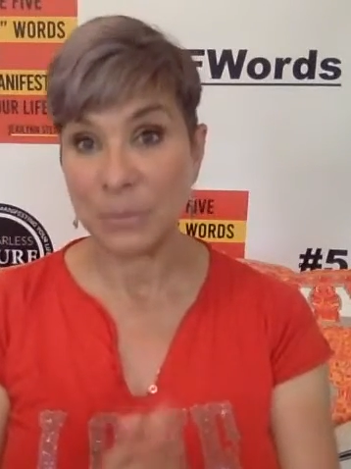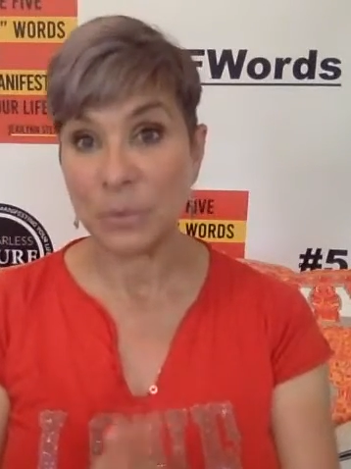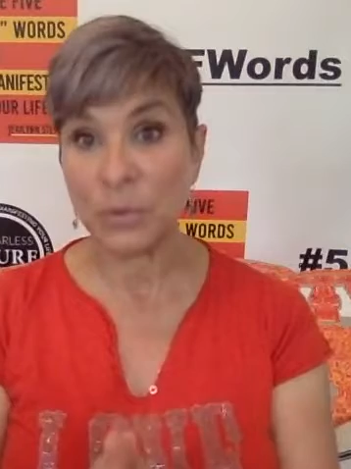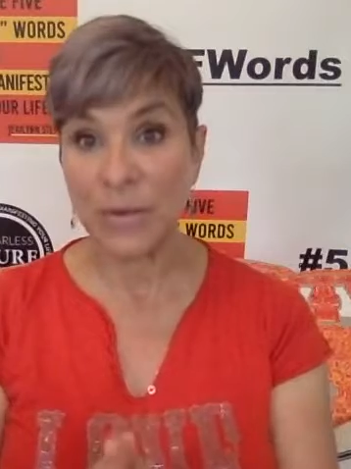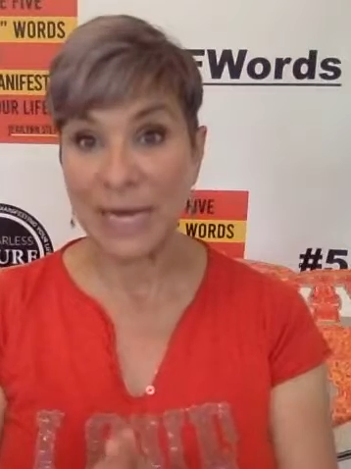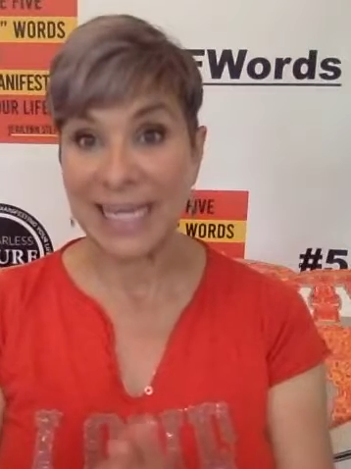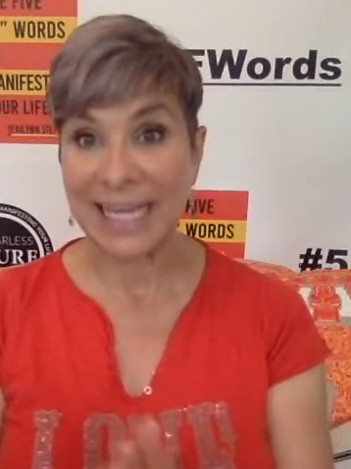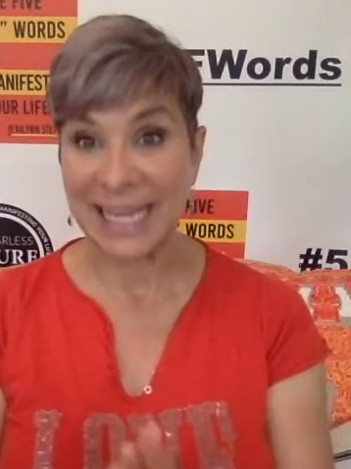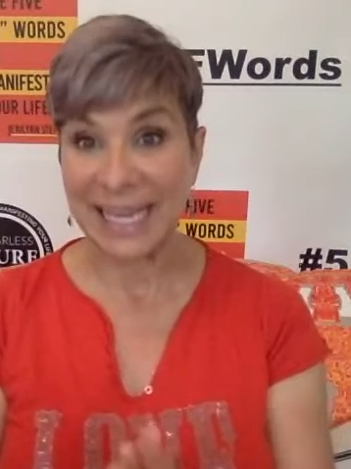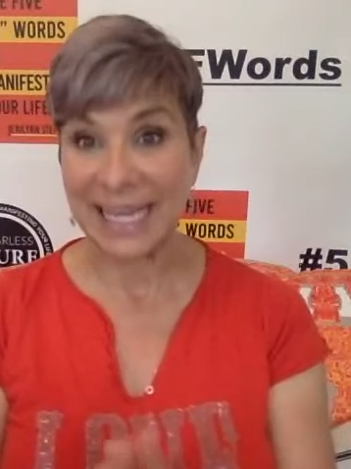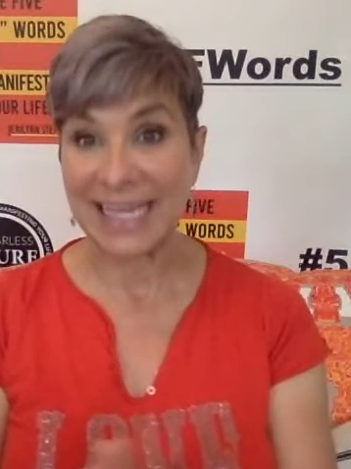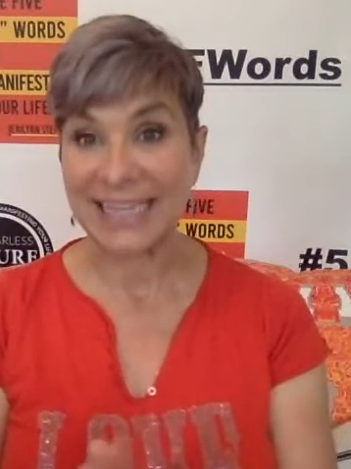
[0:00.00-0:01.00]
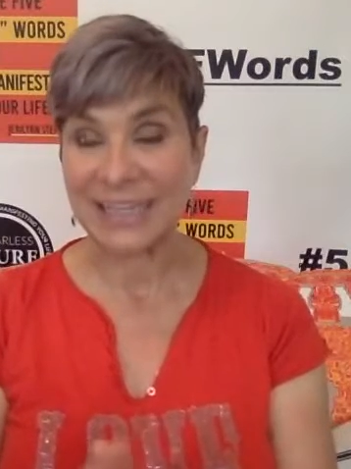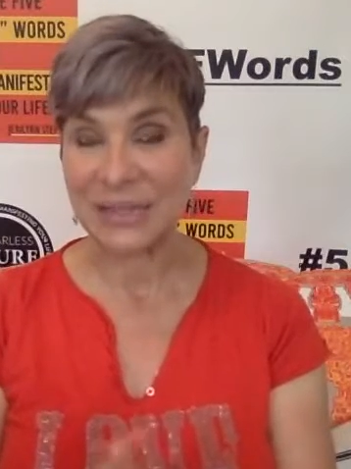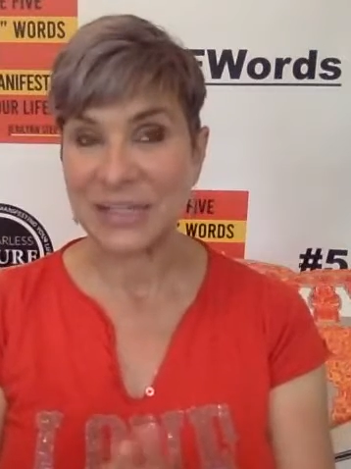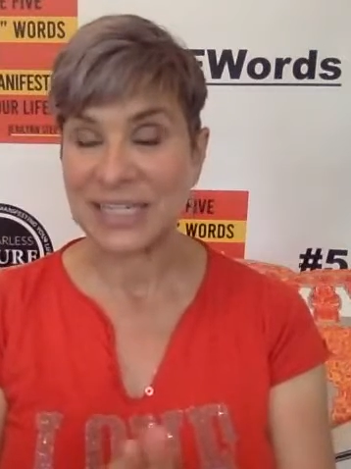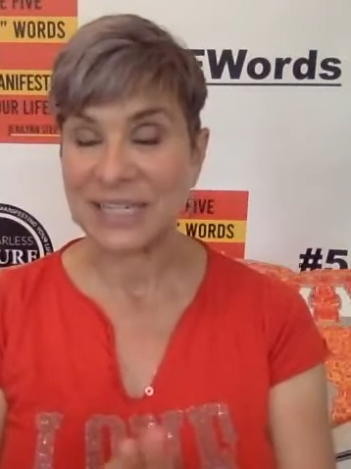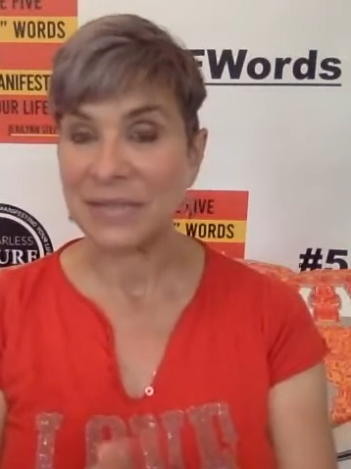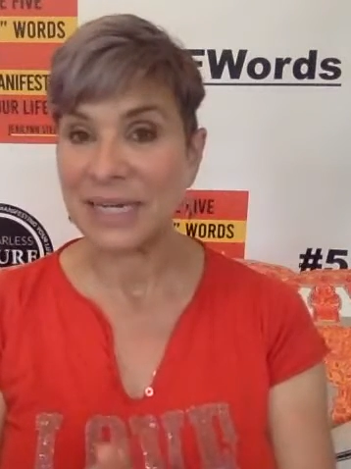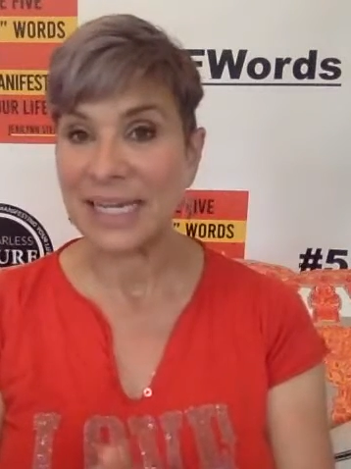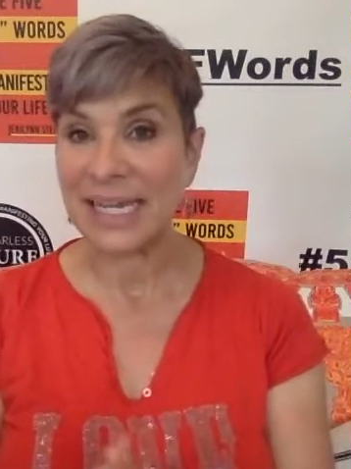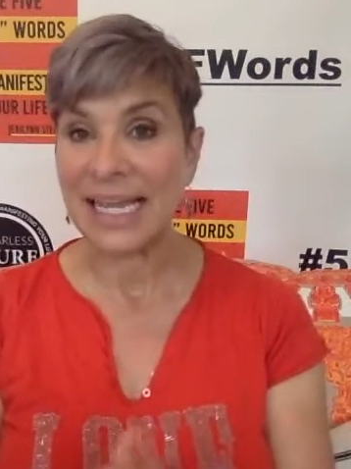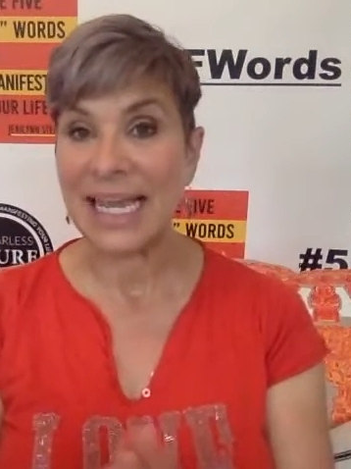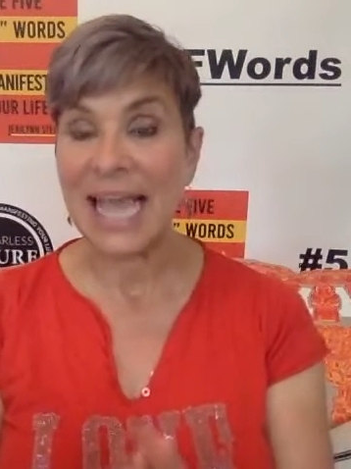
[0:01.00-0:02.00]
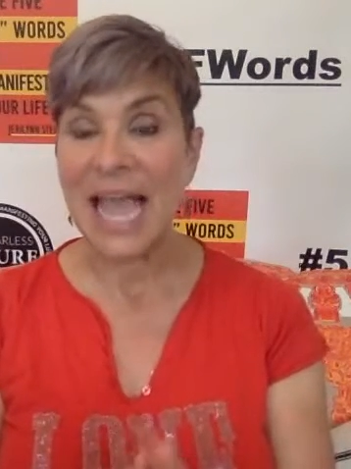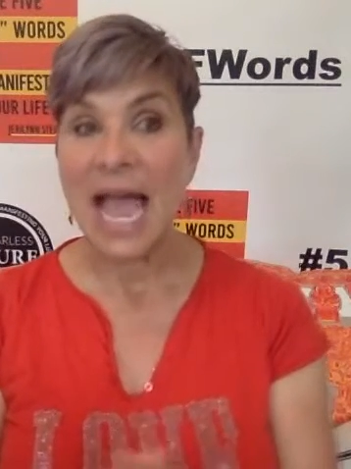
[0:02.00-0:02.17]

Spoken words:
Ricky, Lucy and Ricky.